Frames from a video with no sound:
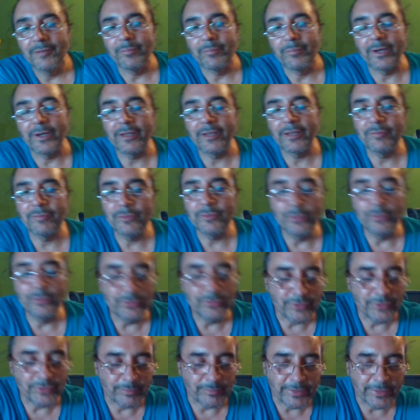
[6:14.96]
by
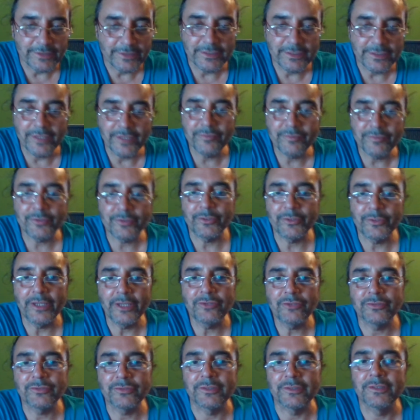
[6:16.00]
evolution, by life
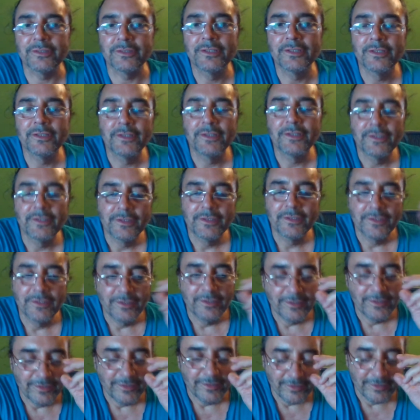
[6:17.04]
creation.
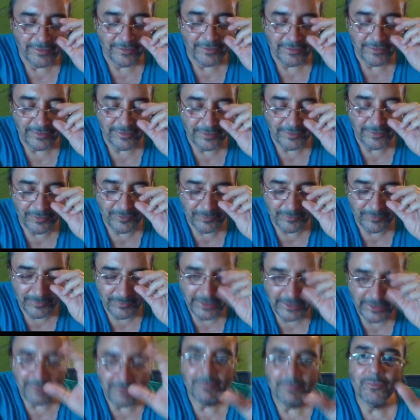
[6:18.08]

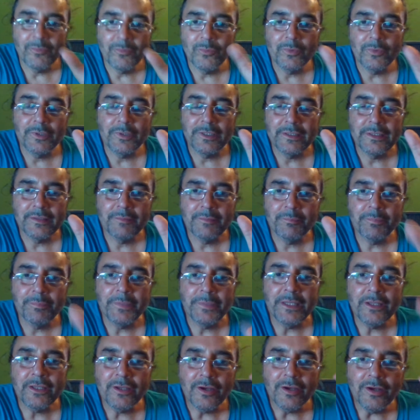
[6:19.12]

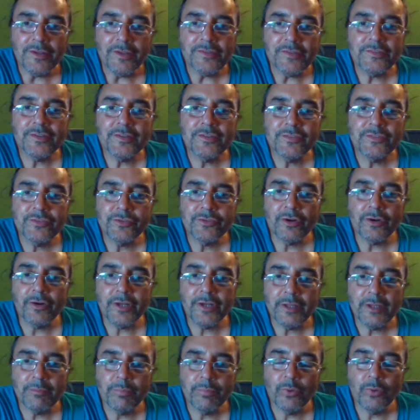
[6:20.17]
Because the
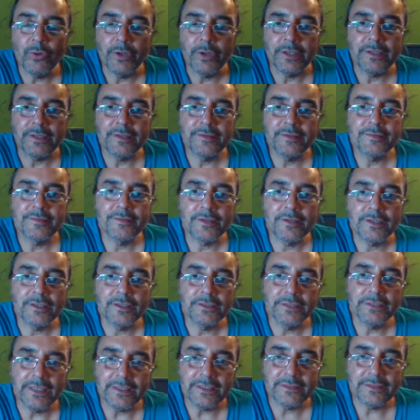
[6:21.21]
starting point is the
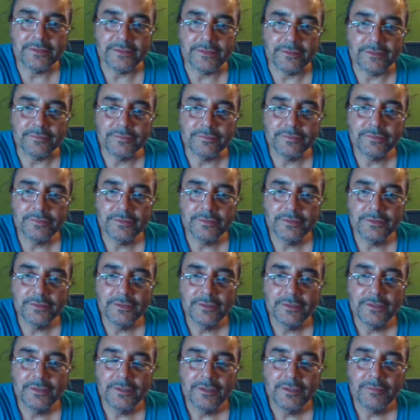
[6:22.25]
collective,
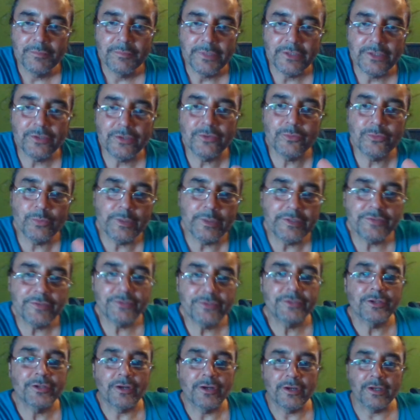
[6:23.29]
because we
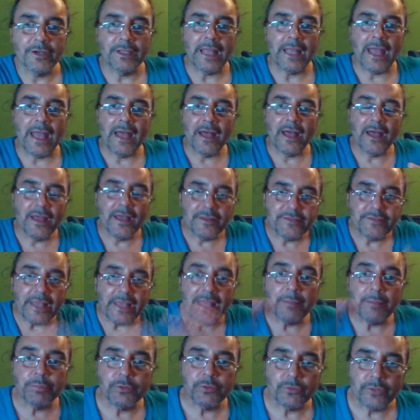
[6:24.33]
start as
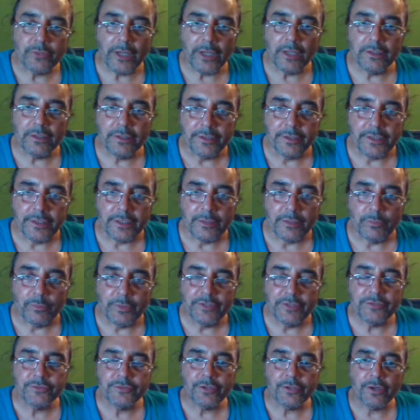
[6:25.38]
a plurality,
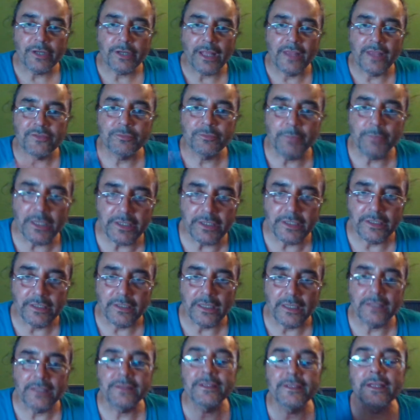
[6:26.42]
we start as many,
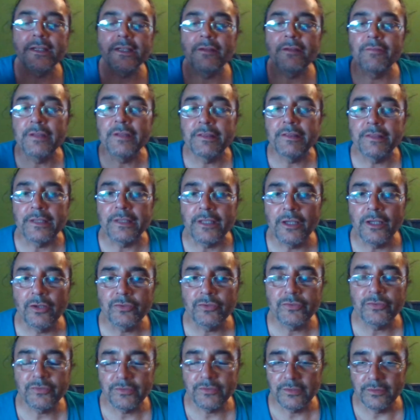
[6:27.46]
and then everything
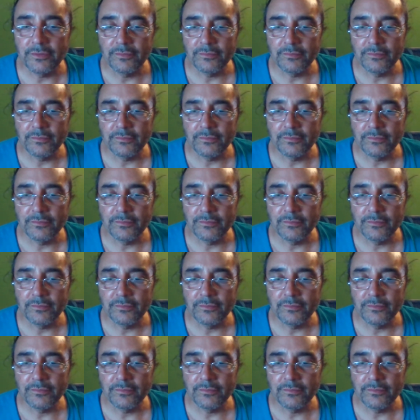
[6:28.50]
else